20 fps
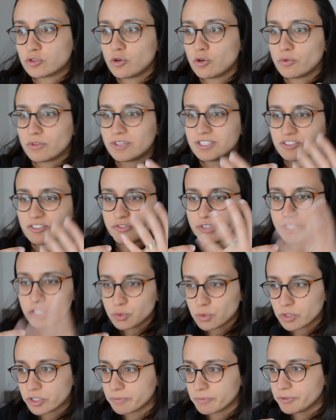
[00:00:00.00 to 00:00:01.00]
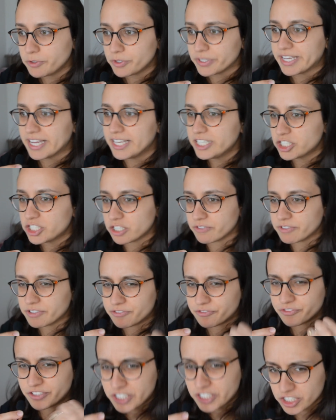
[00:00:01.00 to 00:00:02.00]
this visual communication of
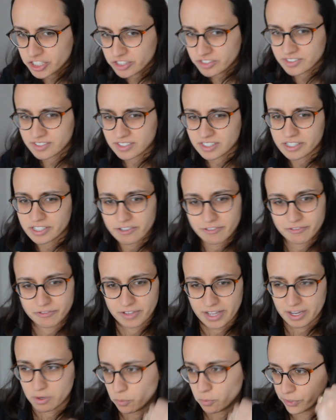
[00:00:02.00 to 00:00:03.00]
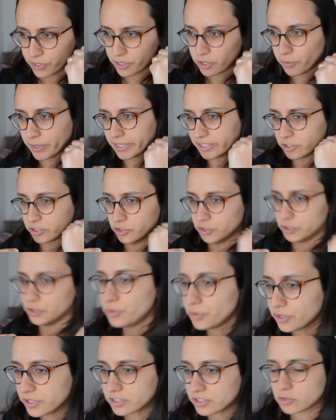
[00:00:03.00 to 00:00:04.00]
efficiency, of like, we're going to do
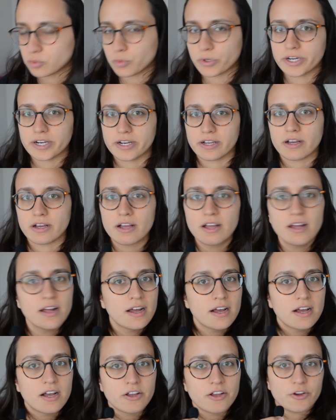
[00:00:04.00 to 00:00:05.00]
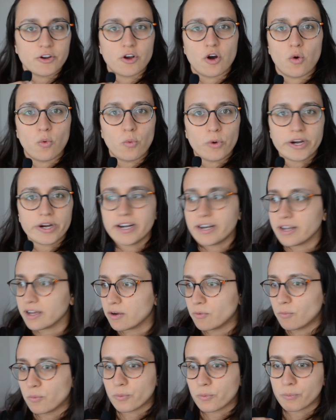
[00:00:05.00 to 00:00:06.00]
this, we're gonna, you know, we're
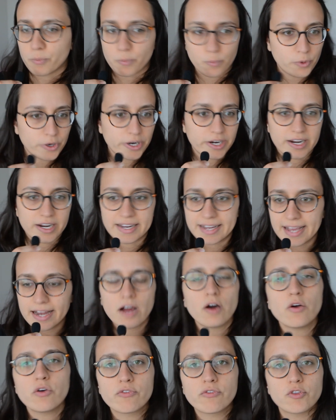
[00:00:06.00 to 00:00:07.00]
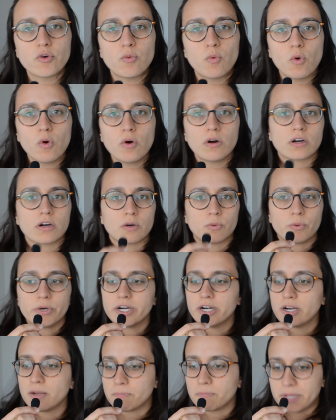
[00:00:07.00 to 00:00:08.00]
gonna get out of the war, we're
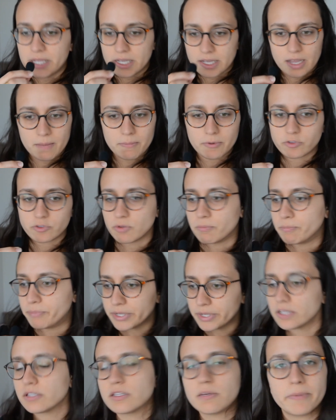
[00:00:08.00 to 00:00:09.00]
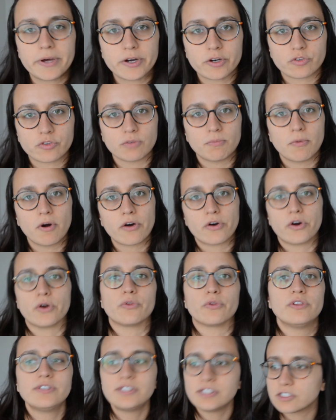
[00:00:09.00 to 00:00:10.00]
gonna be able to build a better tomorrow.
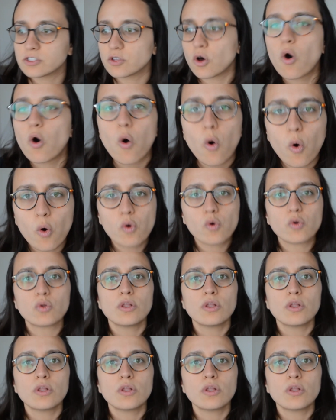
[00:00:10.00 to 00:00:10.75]
This is the whole